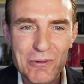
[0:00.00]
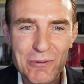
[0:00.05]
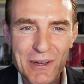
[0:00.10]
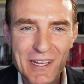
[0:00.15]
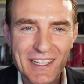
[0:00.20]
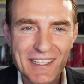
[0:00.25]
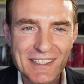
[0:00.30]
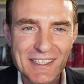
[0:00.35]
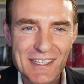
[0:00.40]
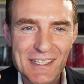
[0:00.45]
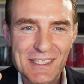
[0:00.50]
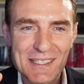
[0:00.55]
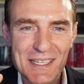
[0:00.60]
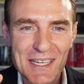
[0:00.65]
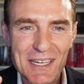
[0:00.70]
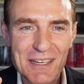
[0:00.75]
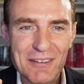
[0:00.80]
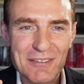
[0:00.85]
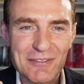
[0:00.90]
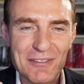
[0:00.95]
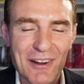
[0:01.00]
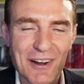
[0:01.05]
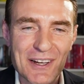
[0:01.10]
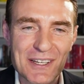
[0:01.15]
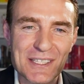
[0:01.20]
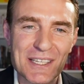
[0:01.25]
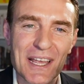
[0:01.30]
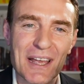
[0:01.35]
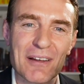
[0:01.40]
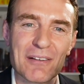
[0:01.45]
we can deceive
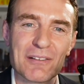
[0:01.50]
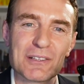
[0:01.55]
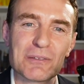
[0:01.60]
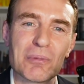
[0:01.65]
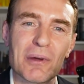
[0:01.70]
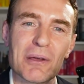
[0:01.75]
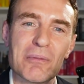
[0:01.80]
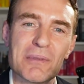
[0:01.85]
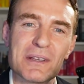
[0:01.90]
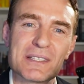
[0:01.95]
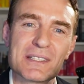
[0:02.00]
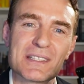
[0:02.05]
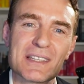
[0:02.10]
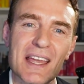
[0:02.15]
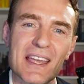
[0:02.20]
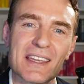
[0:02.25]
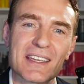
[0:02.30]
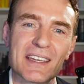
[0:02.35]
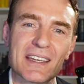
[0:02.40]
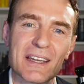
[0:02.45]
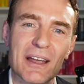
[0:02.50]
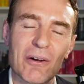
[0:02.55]
ourselves by mistaking